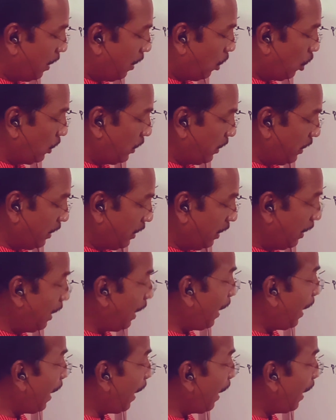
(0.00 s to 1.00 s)
article
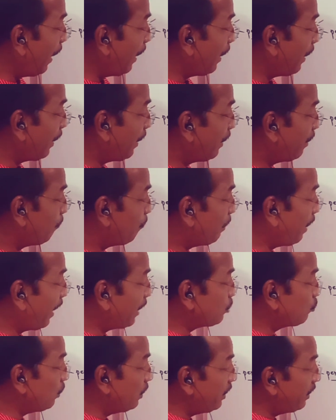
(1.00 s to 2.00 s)
an. But
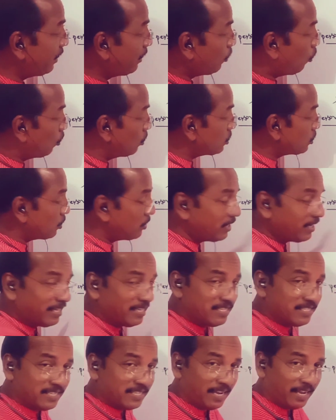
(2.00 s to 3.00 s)
actually a consonant
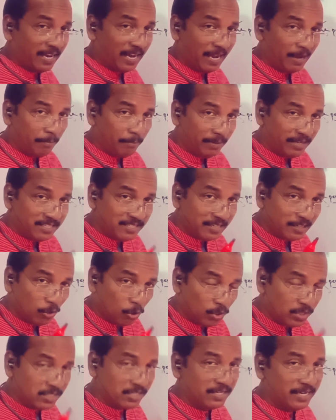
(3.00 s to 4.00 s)
is there. M is the
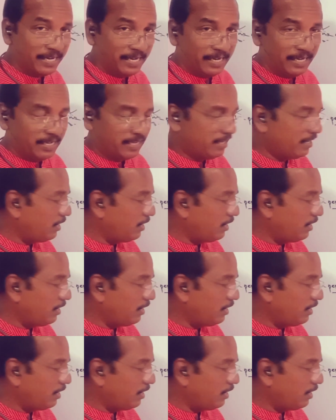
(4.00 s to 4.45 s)
consonant.